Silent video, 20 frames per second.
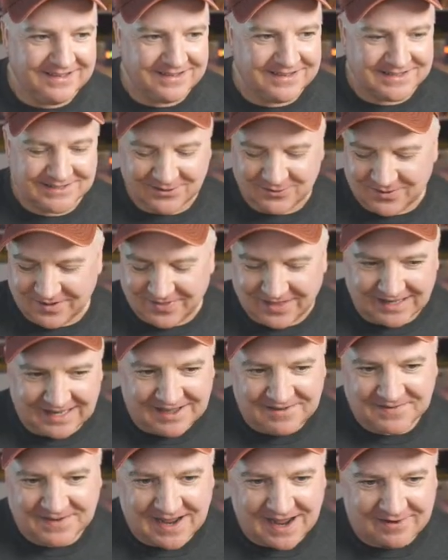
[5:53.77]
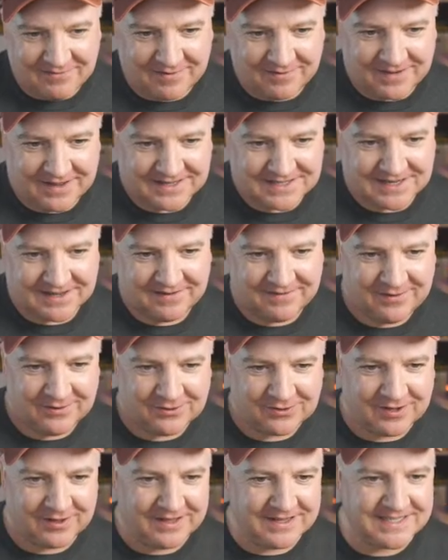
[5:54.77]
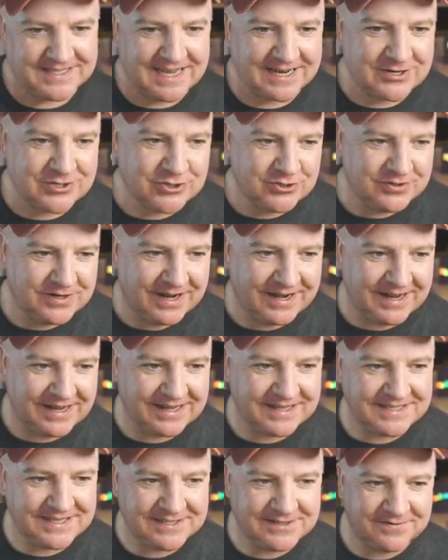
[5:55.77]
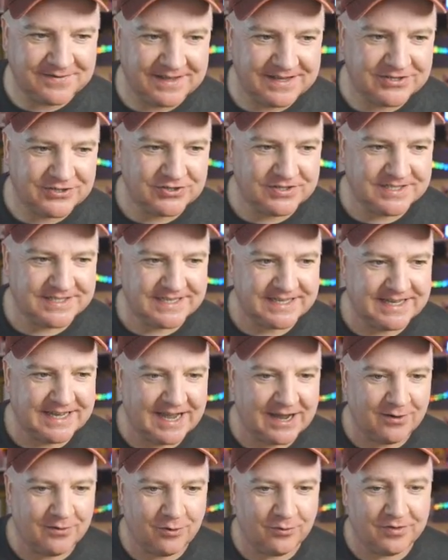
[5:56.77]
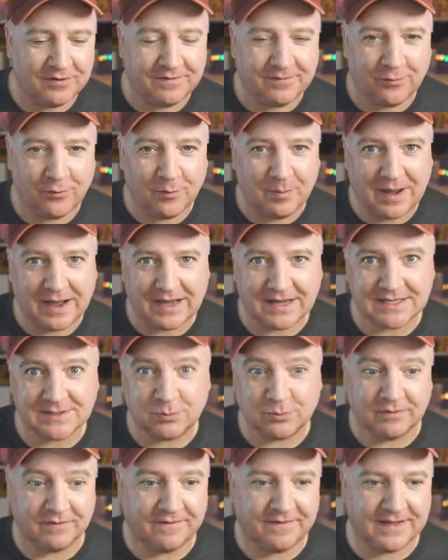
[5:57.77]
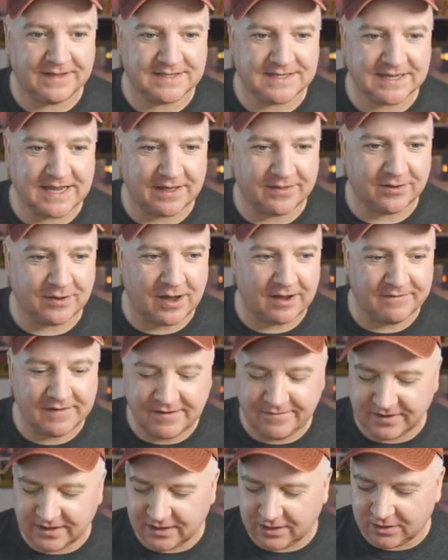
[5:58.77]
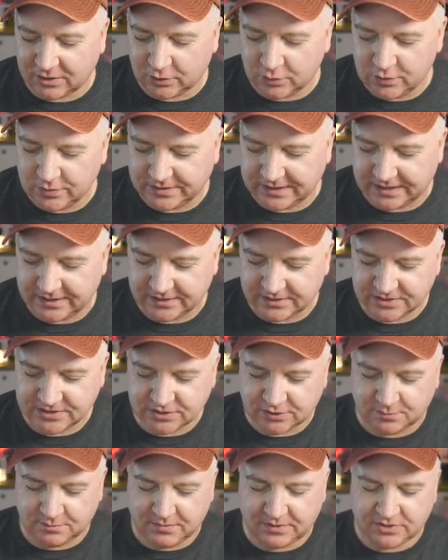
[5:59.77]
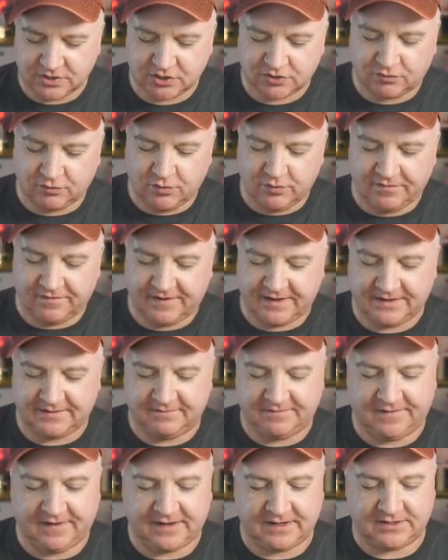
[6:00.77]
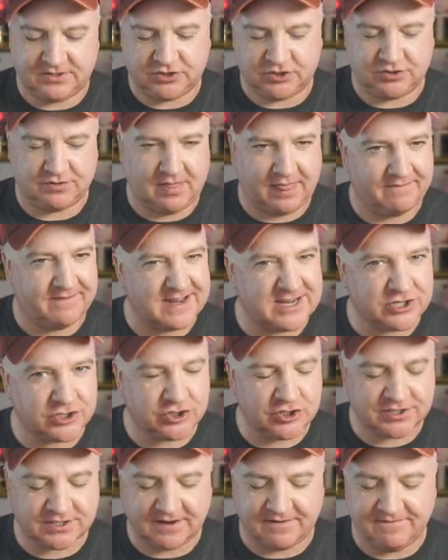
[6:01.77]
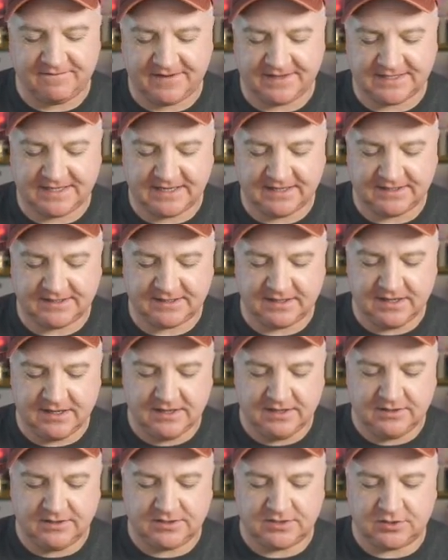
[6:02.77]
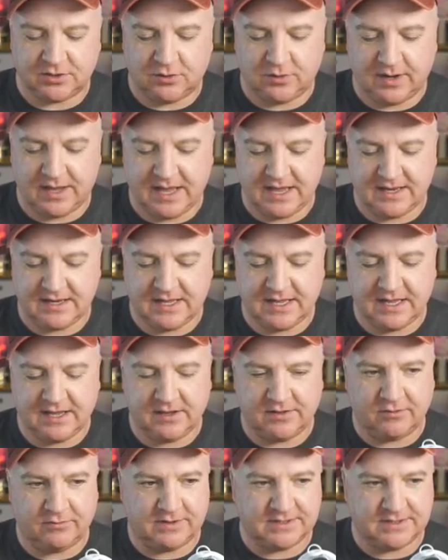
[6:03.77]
So the left half of it, if you look at a section analysis of this, you can see how all the four parts will fit together. I've even included some screw fixtures and fittings. So in here, there